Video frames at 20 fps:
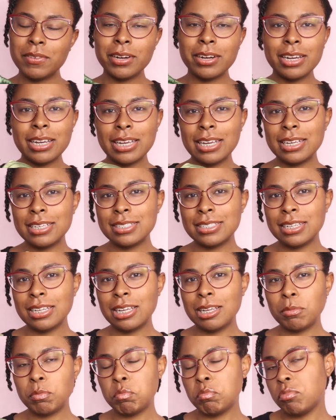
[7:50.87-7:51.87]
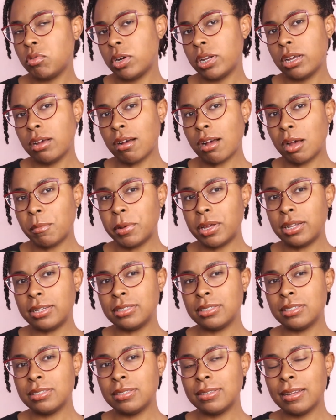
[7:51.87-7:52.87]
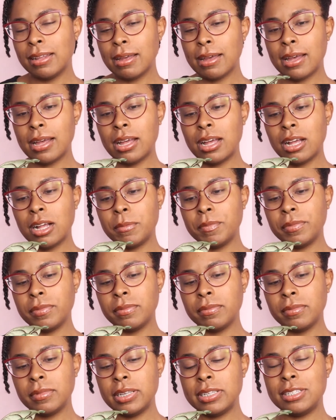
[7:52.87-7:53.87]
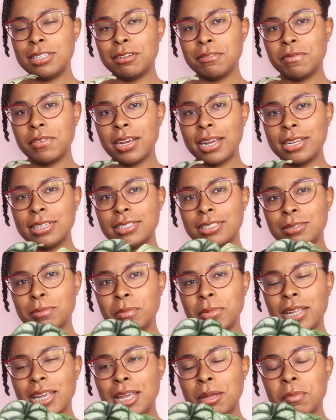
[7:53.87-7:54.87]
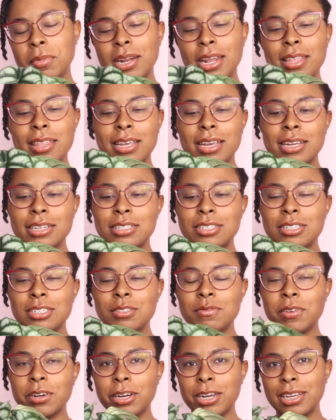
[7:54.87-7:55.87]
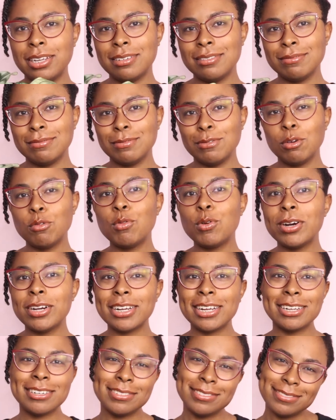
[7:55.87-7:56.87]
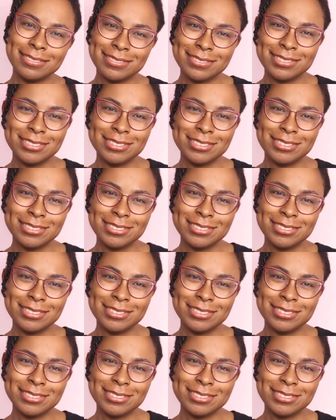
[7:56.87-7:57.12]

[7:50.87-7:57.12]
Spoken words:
Very easy, pretty common, easy to find plant, but I think it's just very rewarding.